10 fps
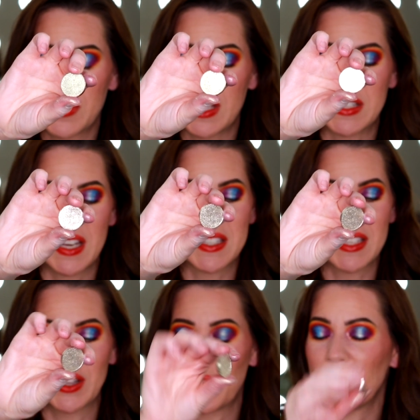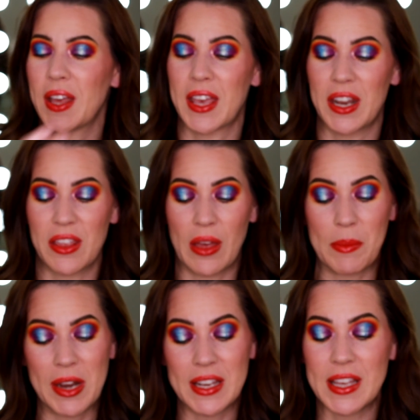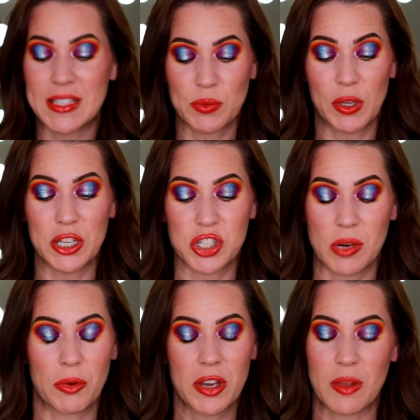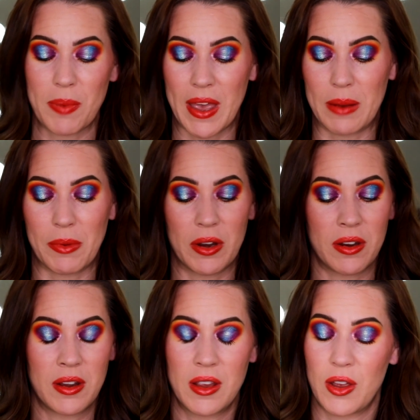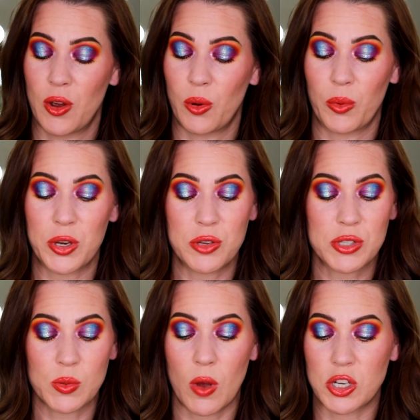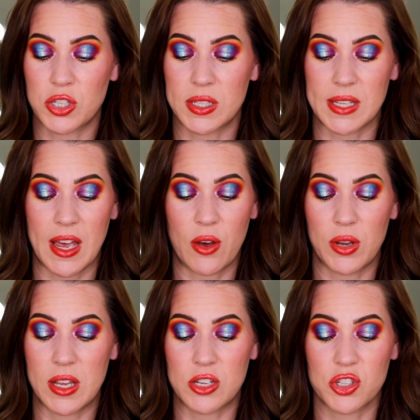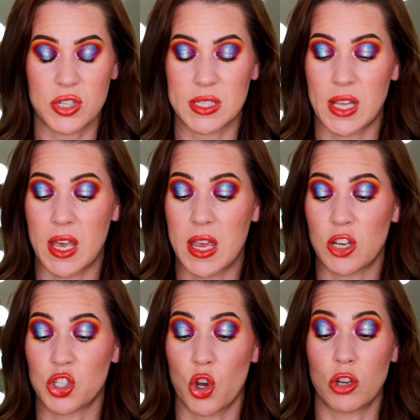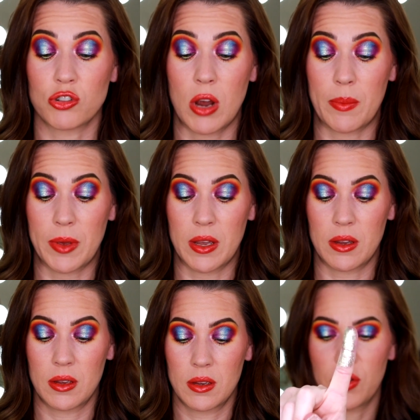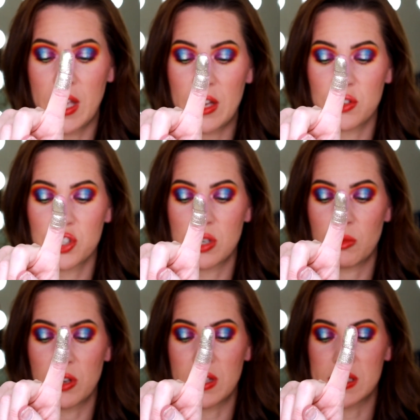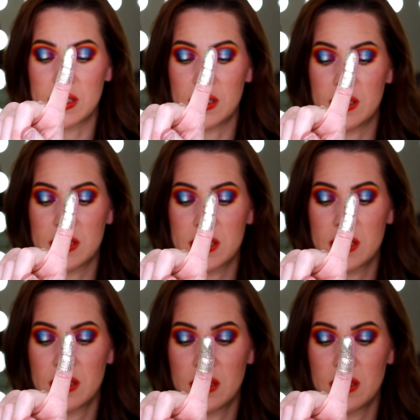It doesn't look like any... I mean, it's really shimmery in the pan, but when you swatch this out, it is just like jaw-dropping. Look how shimmery this is.